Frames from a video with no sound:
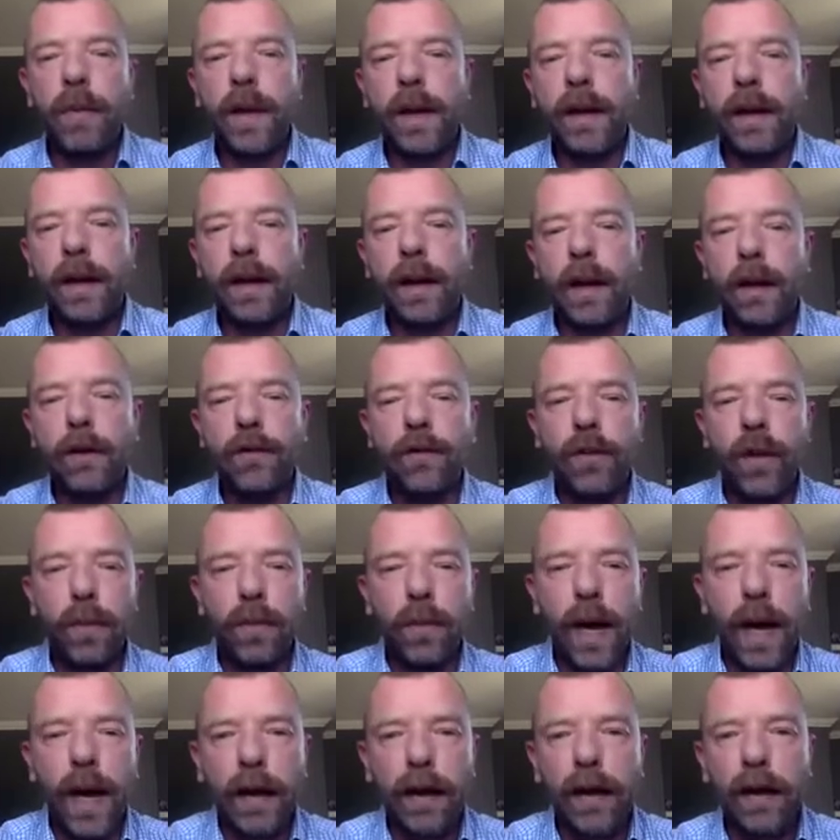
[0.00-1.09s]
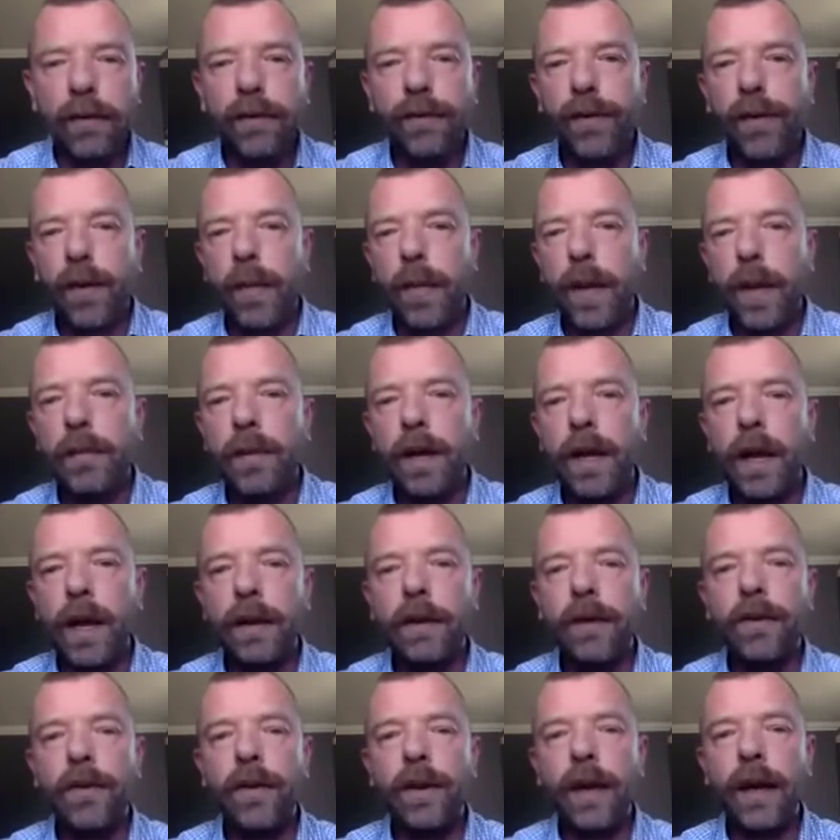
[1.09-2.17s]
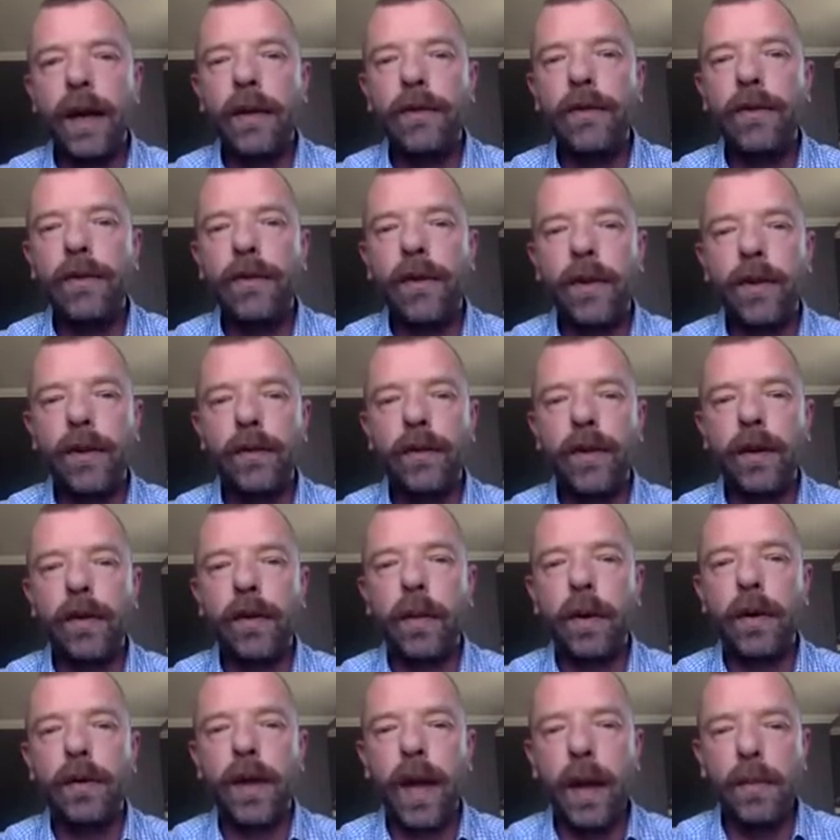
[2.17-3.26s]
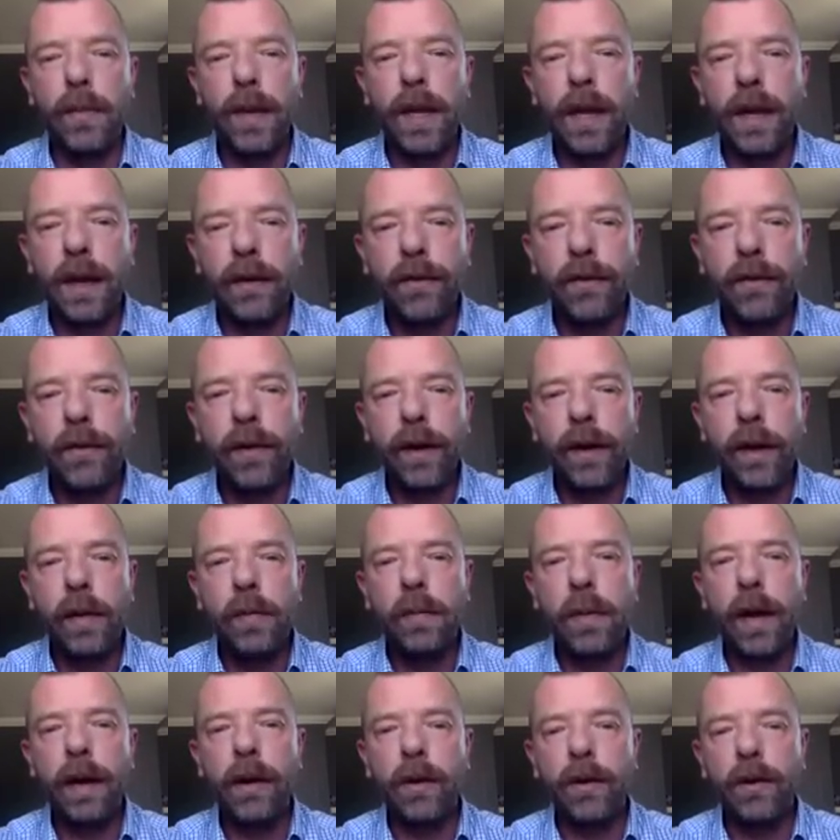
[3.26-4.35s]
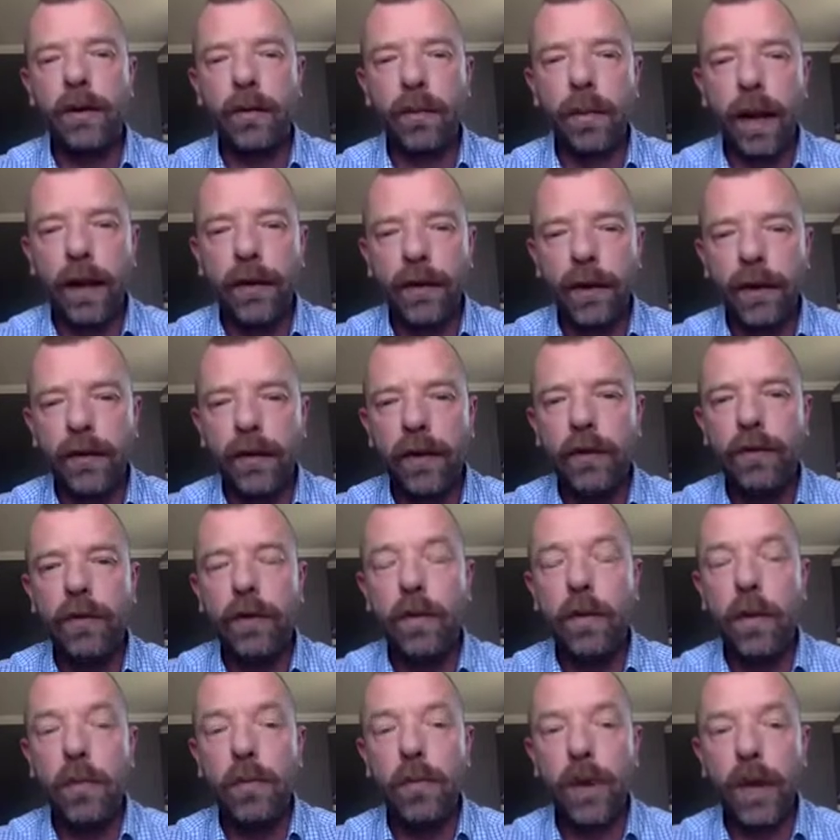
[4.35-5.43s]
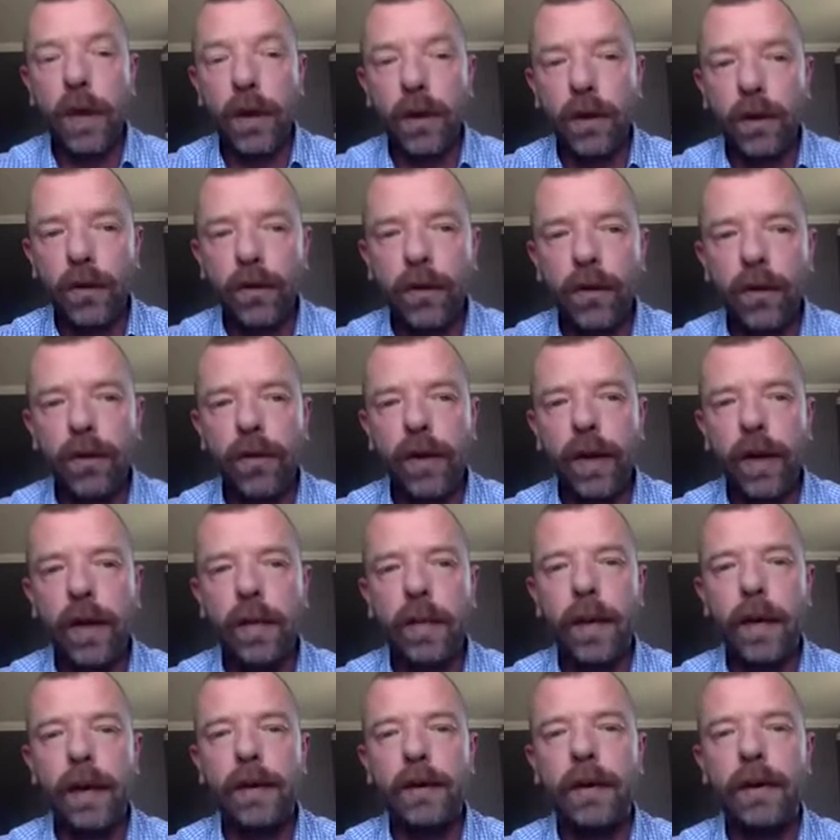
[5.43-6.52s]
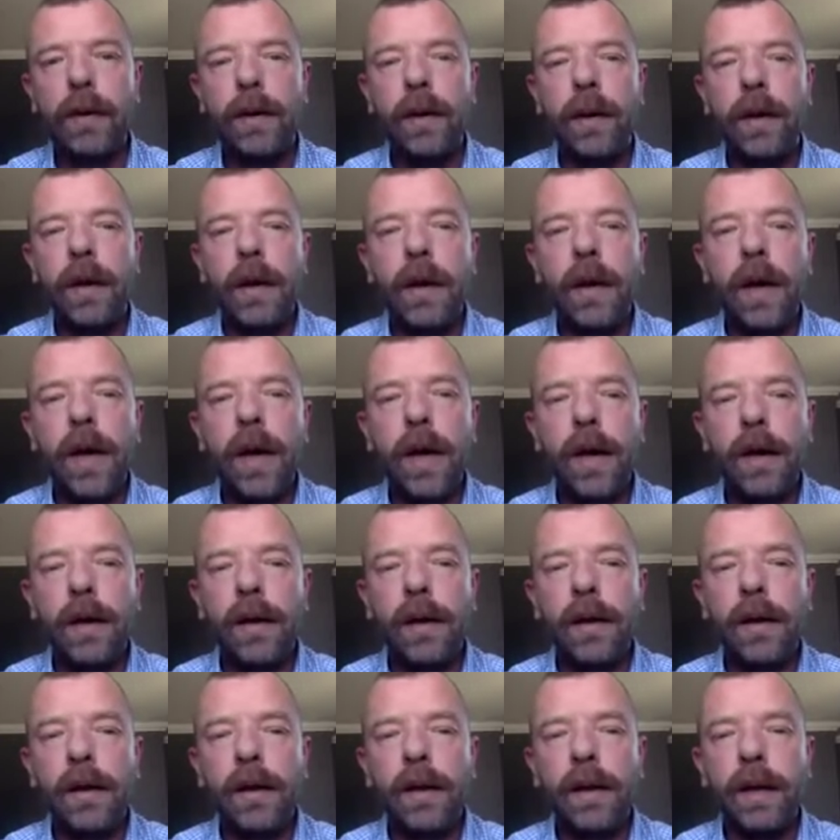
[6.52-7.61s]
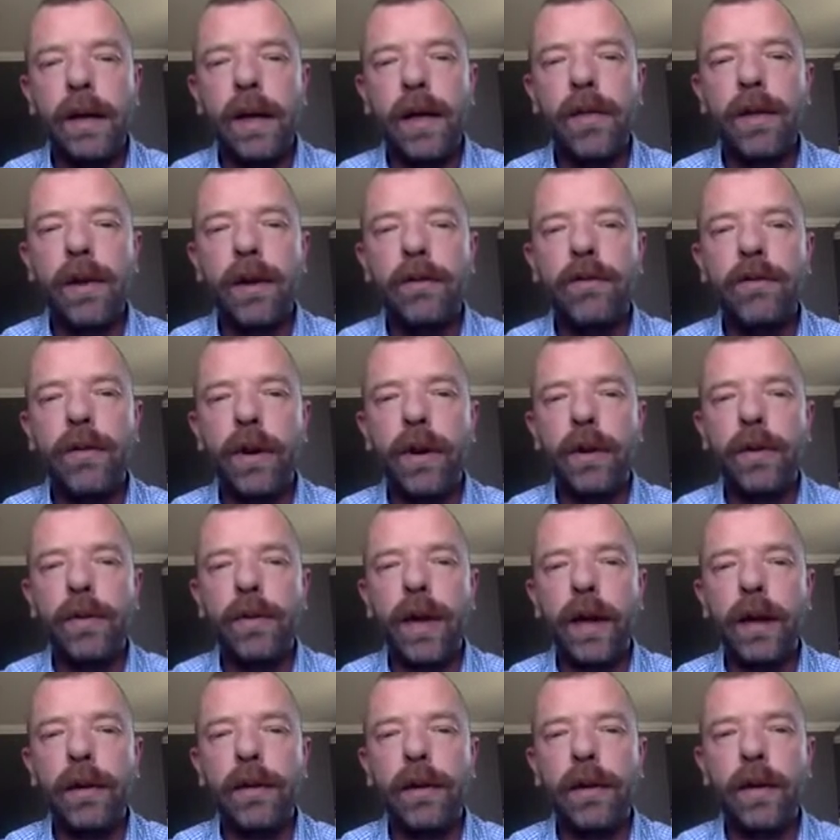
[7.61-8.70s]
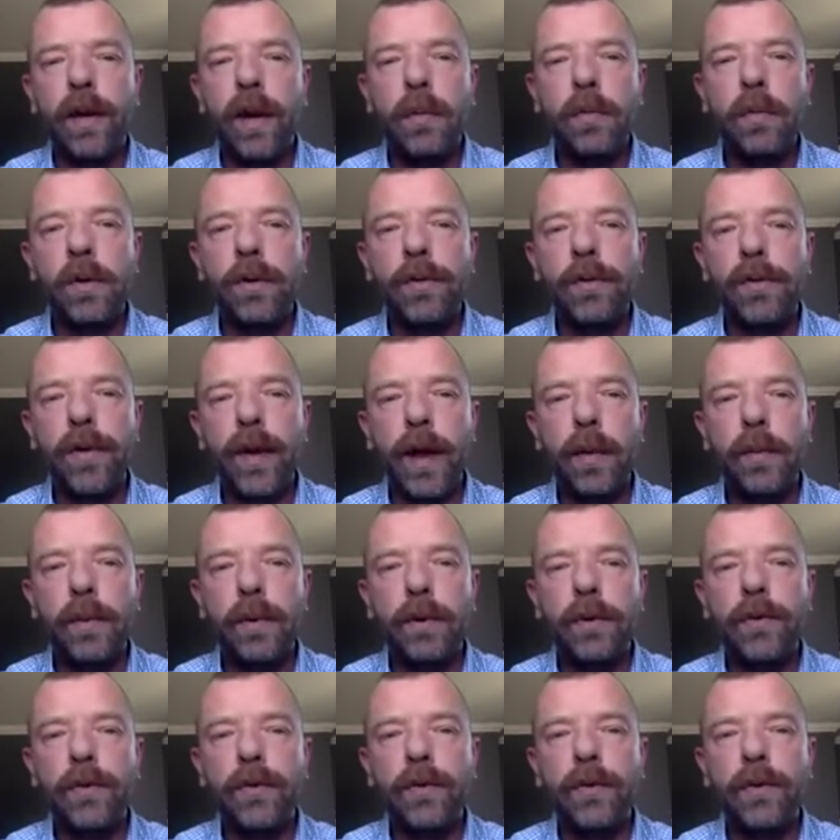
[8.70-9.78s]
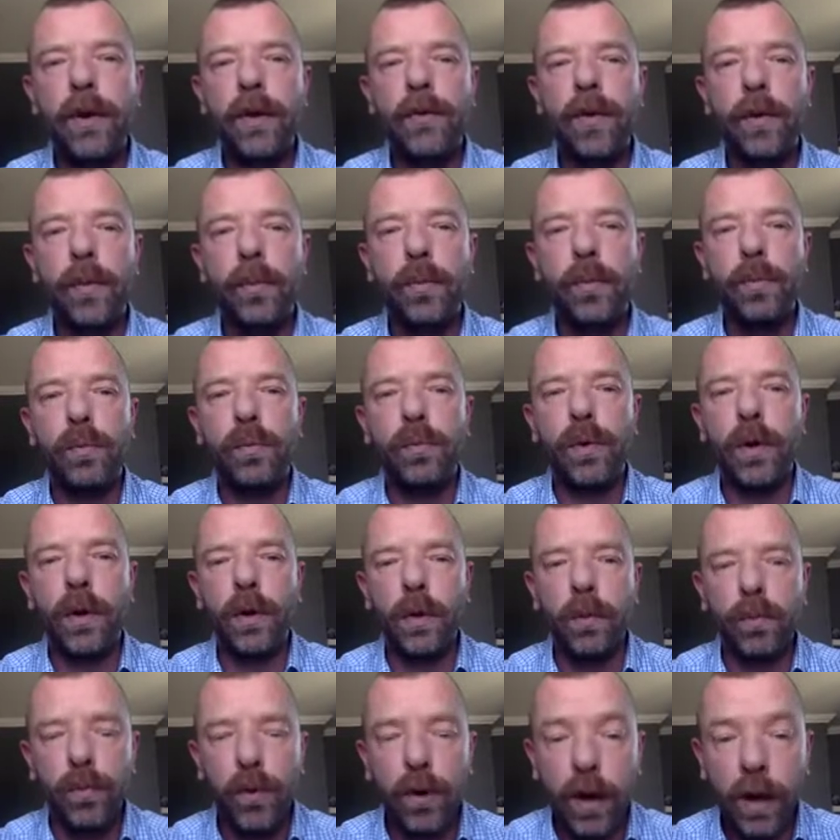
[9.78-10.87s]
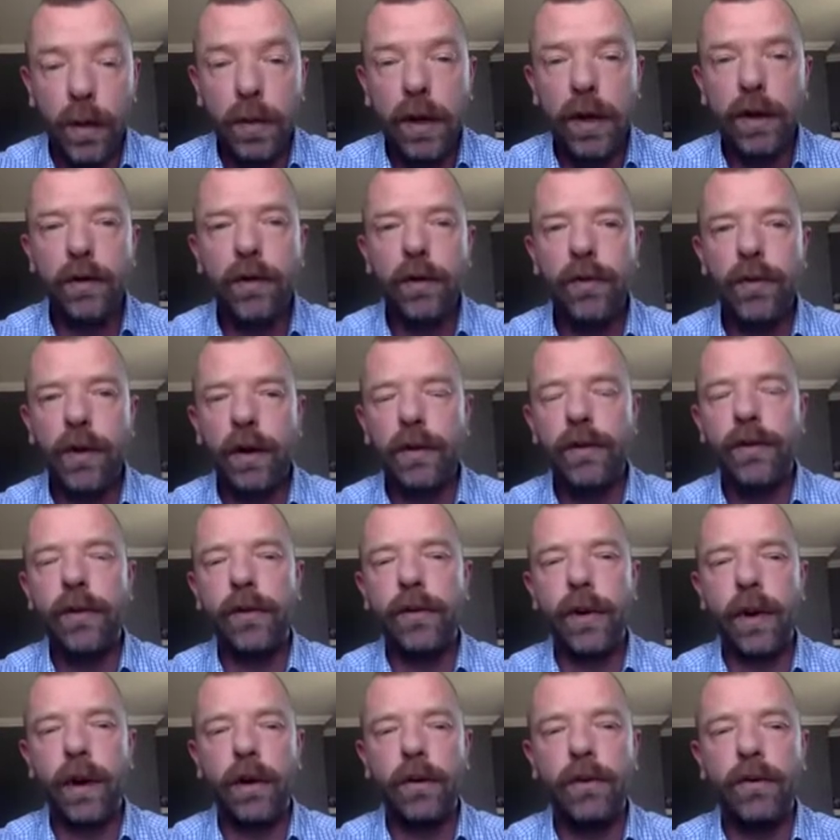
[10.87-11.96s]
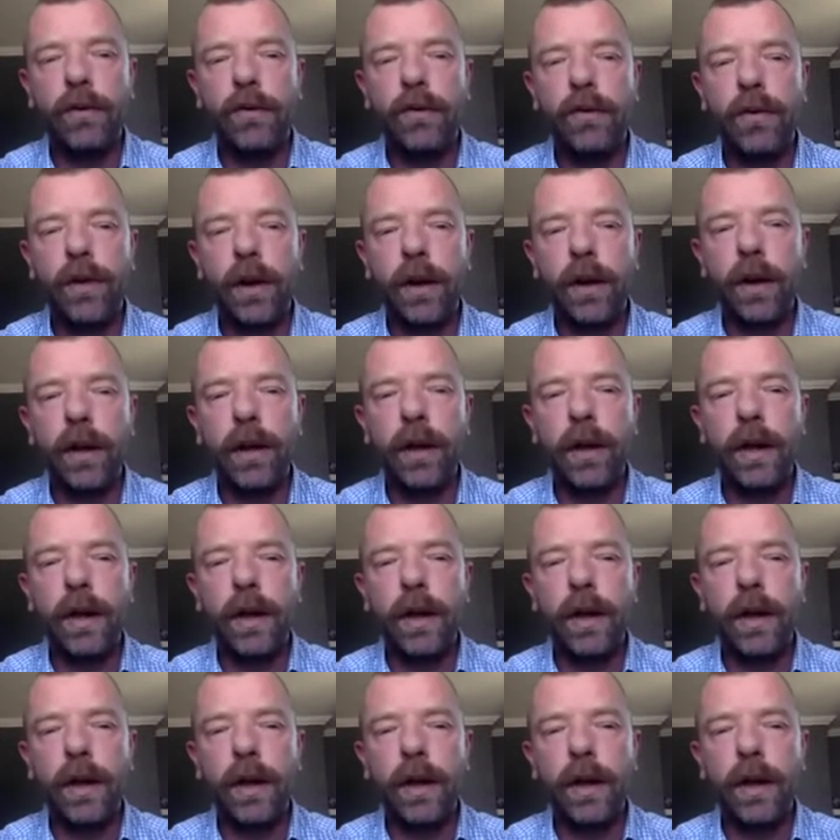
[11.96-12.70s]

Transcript: Kanagal-Shamana from MD Anderson Cancer Center talked about MDS, myelodysplastic syndrome, a precursor of AML. And again, there she looked at a number of samples of a preliminary results of a larger study,